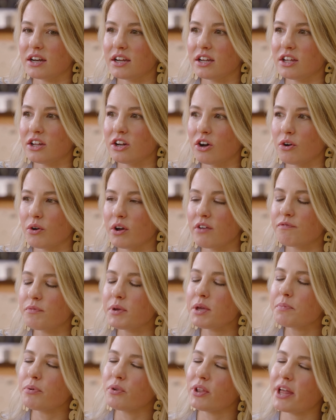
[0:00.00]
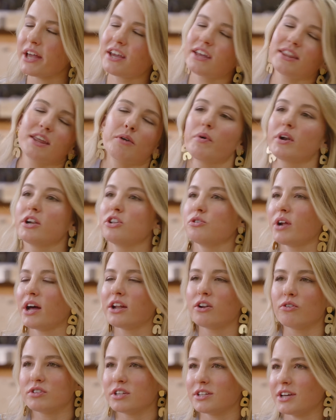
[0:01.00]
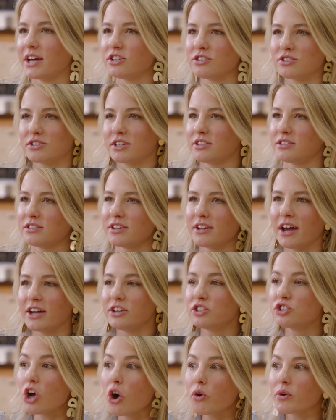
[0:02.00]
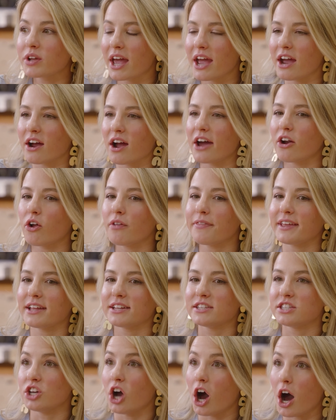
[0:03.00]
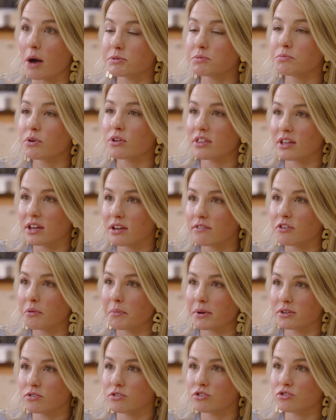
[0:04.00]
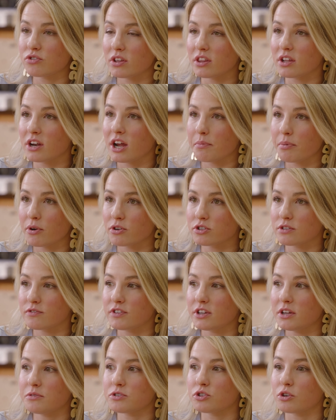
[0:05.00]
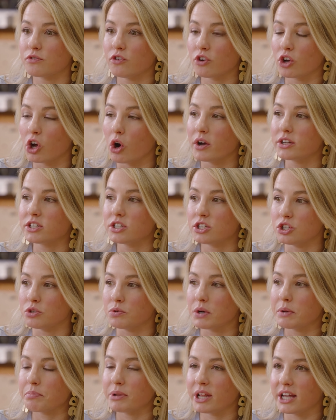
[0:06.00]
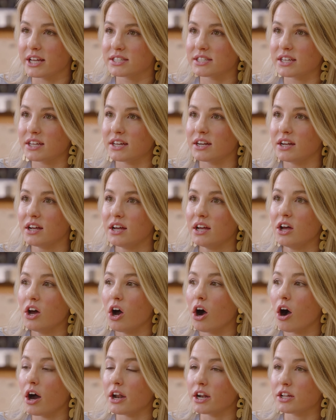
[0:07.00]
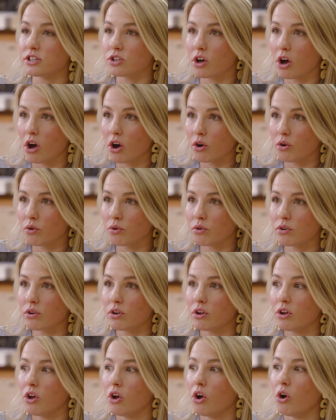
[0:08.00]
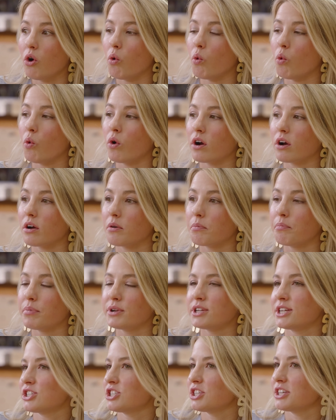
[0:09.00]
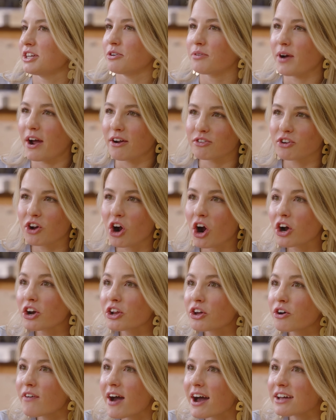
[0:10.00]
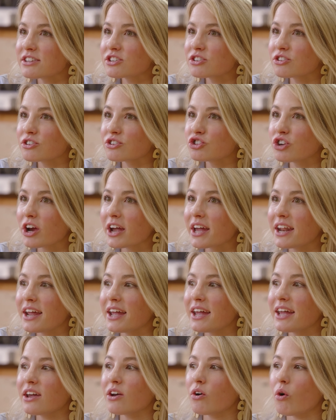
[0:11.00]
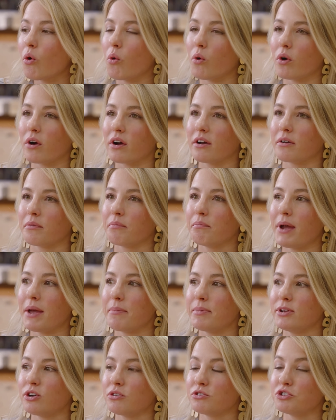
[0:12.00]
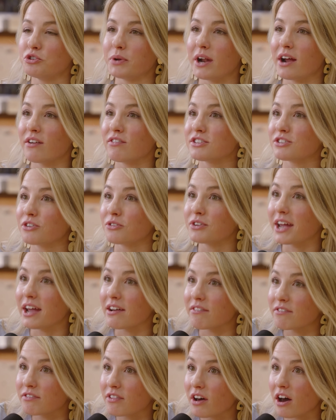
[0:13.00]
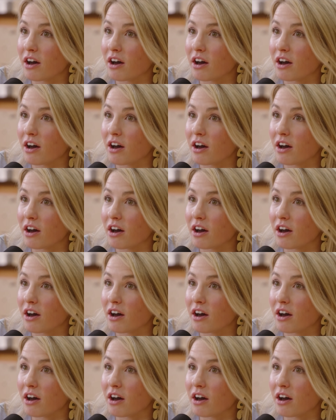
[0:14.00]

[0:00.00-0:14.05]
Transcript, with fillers: you know, if people like it and they want to do it, I don't, I just like, I don't care. I don't think it's the optimal thing for muscle strength and hypertrophy. So if you're going to do it, place it on its own or potentially around cardiovascular training, or maybe don't do it every single day of,